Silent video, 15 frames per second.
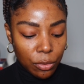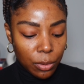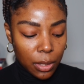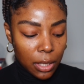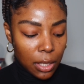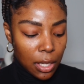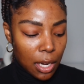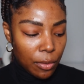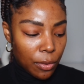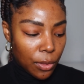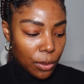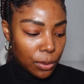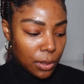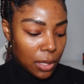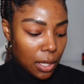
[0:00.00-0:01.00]
really cover
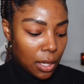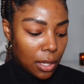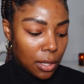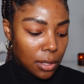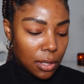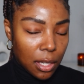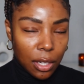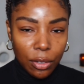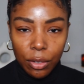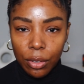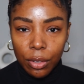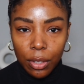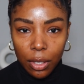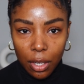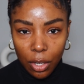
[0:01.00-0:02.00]
those things in
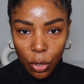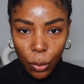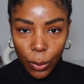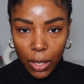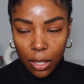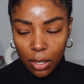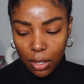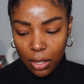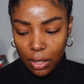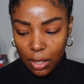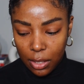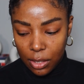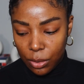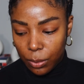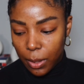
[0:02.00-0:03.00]
a quick and
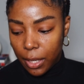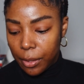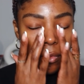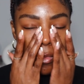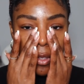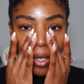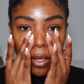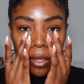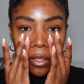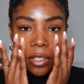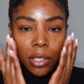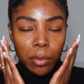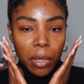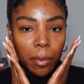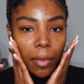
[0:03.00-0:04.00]
easy way.
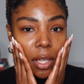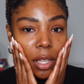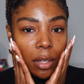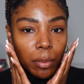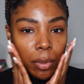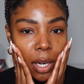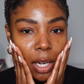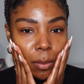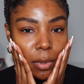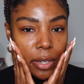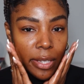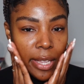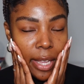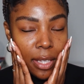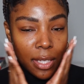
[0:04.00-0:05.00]
So my makeup primer has
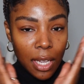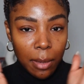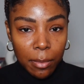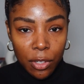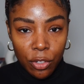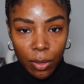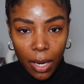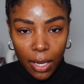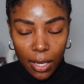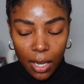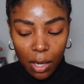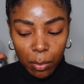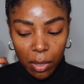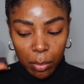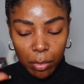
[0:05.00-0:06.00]
had time to dry
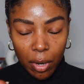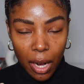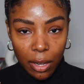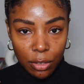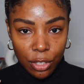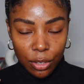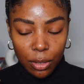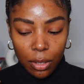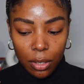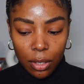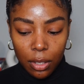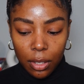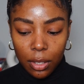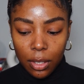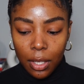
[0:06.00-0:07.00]
down, my brows are
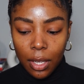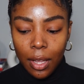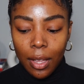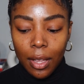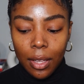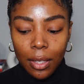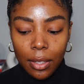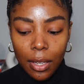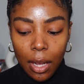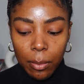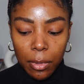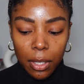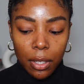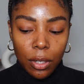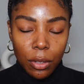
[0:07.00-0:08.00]
on. Now I'm
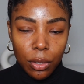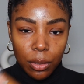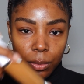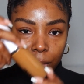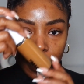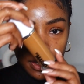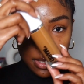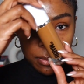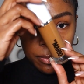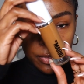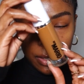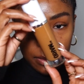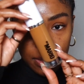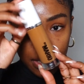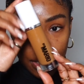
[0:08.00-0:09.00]
going to go in with some
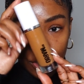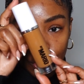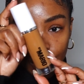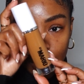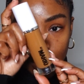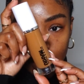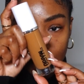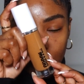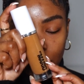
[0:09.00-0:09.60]
foundation.